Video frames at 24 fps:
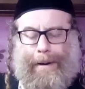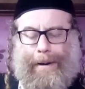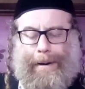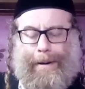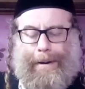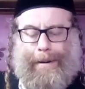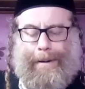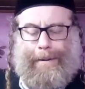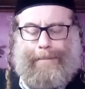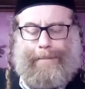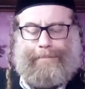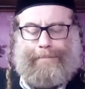
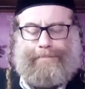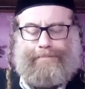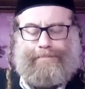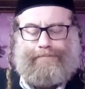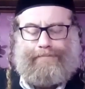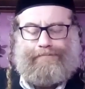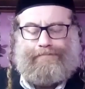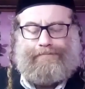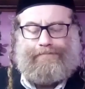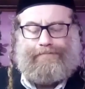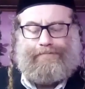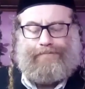
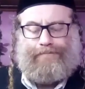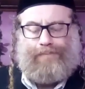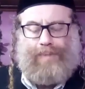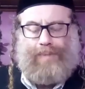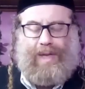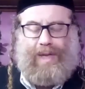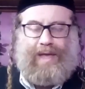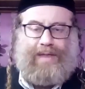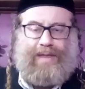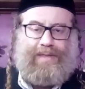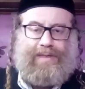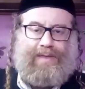
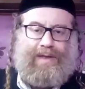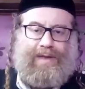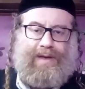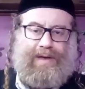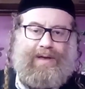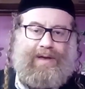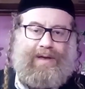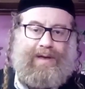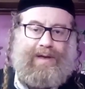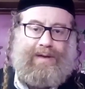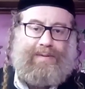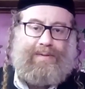Um, and
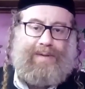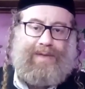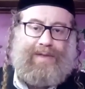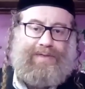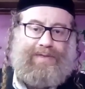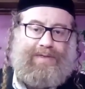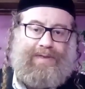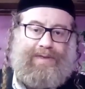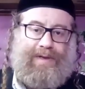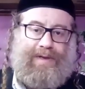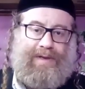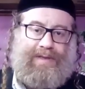uh,
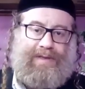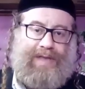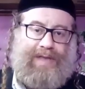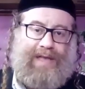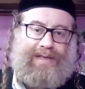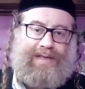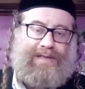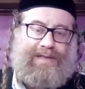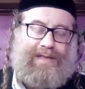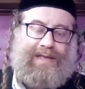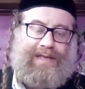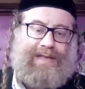and uh,
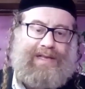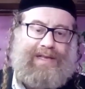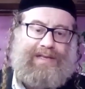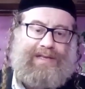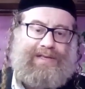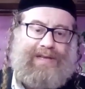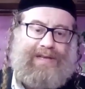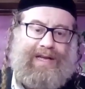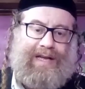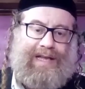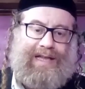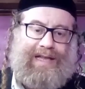then
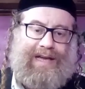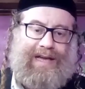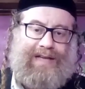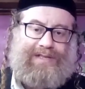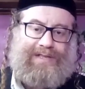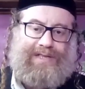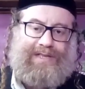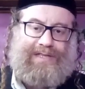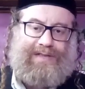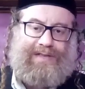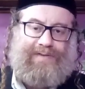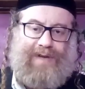the, the,
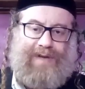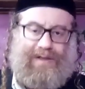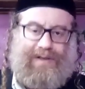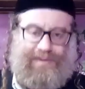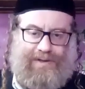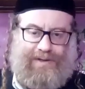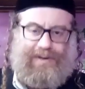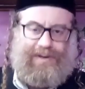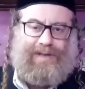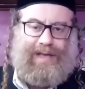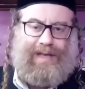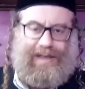halacha just
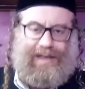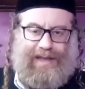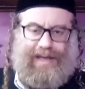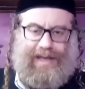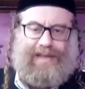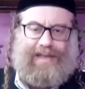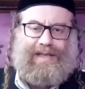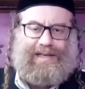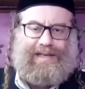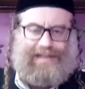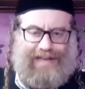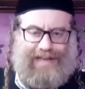developed. So they,
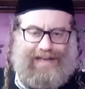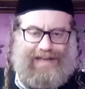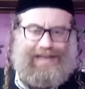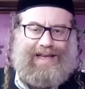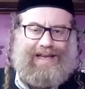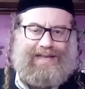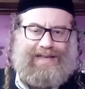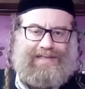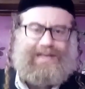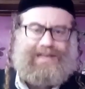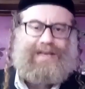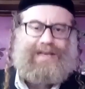they, they say
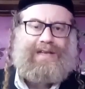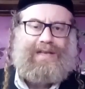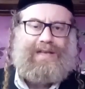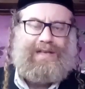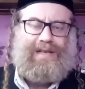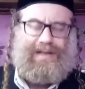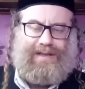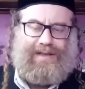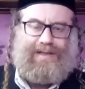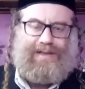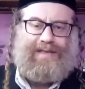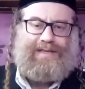yes,
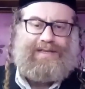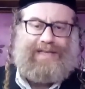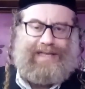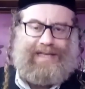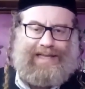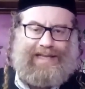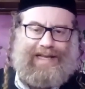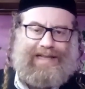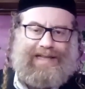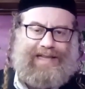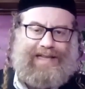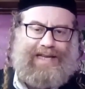this
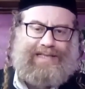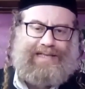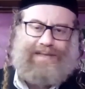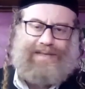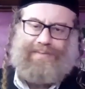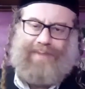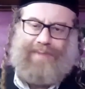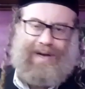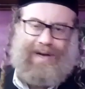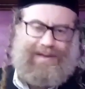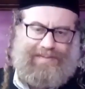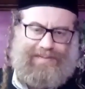
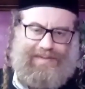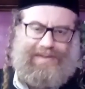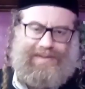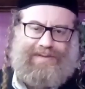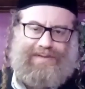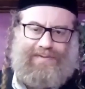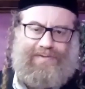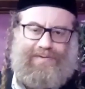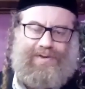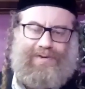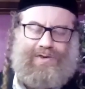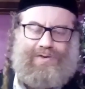incandescent
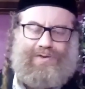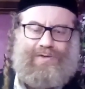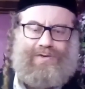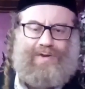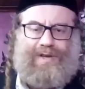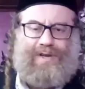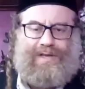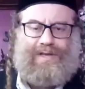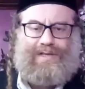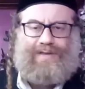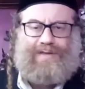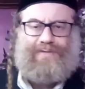bulbs for
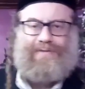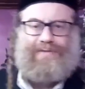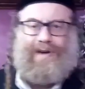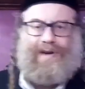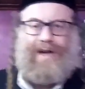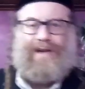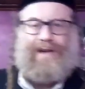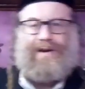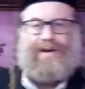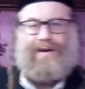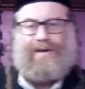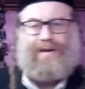sure it's a
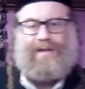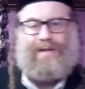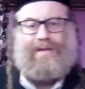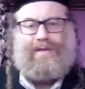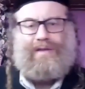fire.